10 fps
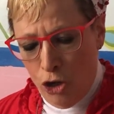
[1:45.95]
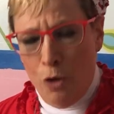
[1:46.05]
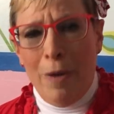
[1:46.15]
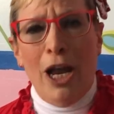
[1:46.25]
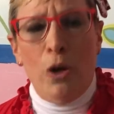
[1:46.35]

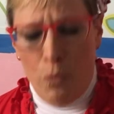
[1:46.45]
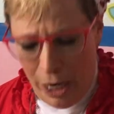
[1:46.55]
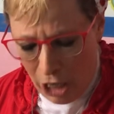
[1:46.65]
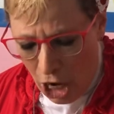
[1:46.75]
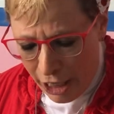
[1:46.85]
No matter
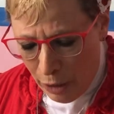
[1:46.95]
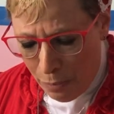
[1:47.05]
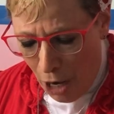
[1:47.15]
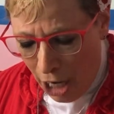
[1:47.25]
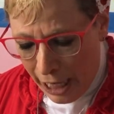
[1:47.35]
what kind
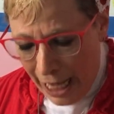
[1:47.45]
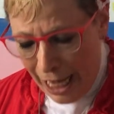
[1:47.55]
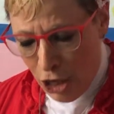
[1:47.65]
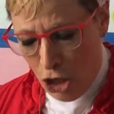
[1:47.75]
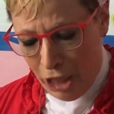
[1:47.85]
of bug,
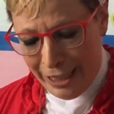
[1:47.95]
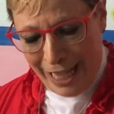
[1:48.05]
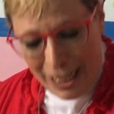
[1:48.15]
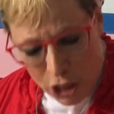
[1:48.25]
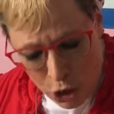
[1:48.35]
it just
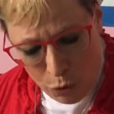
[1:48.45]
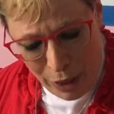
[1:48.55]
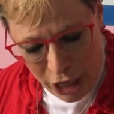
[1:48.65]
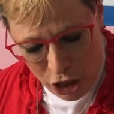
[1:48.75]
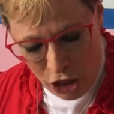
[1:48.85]
gets
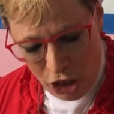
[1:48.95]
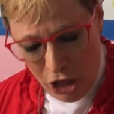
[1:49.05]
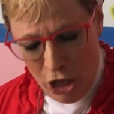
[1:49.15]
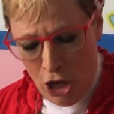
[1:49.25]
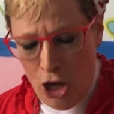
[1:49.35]
squished.
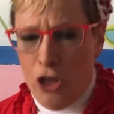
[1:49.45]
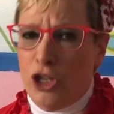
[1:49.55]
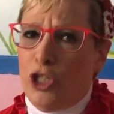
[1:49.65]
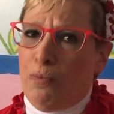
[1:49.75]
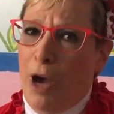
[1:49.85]

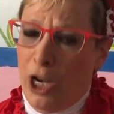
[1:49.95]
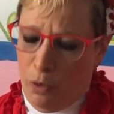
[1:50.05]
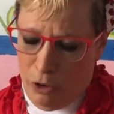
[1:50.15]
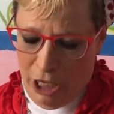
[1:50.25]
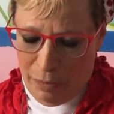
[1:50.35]
The
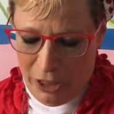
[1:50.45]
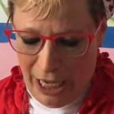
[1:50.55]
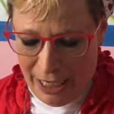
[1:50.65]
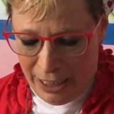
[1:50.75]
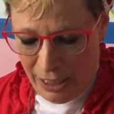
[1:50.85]
spider was
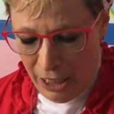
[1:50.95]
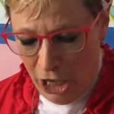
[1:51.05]
upset.